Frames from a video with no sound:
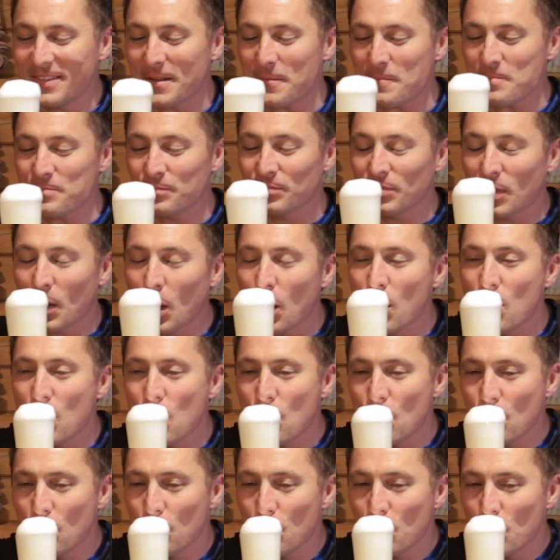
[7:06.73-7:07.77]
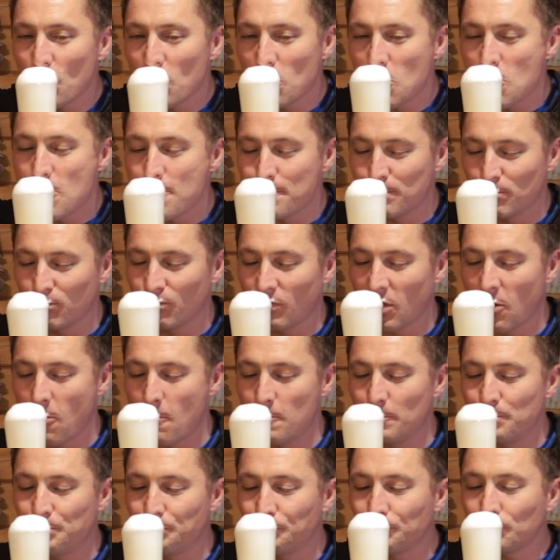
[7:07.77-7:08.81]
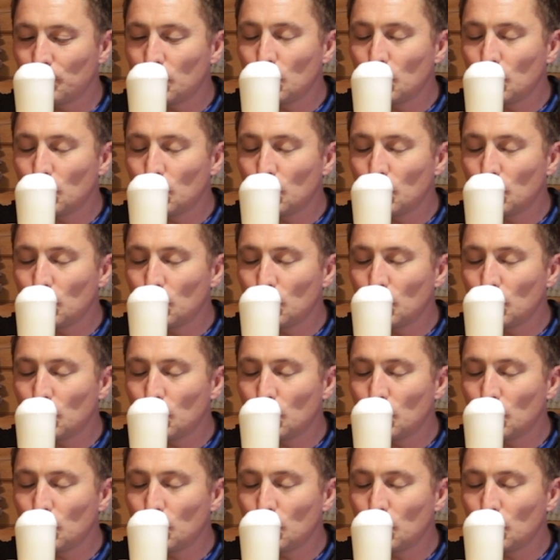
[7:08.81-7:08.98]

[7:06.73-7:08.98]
put your lips on it and have a proper sip.